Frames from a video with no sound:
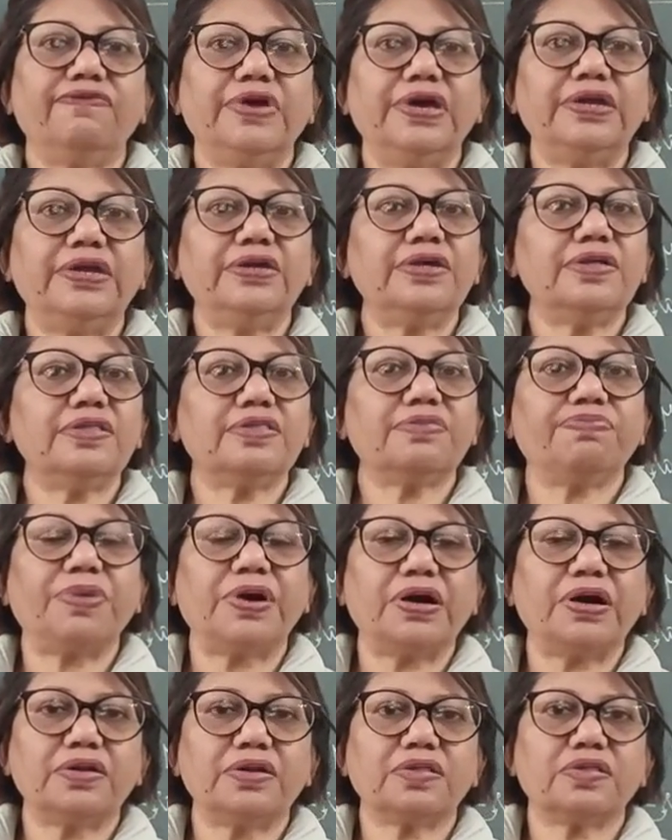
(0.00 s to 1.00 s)
various
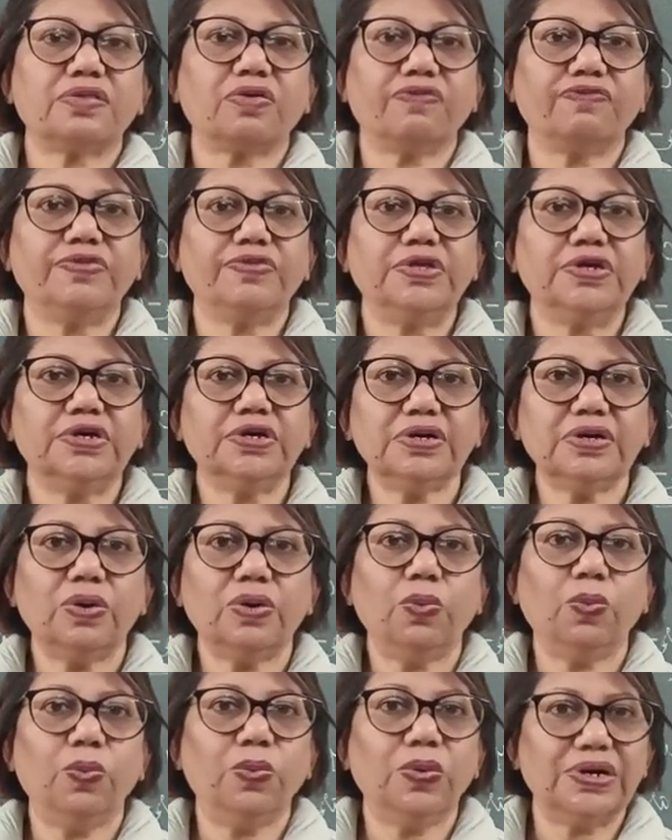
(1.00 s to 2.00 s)
parts of
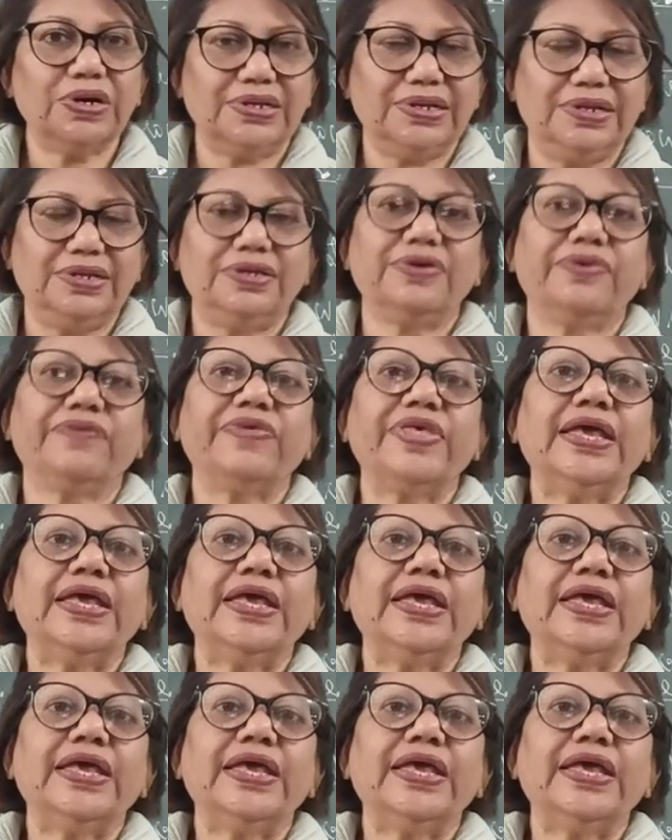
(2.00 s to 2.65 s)
the world.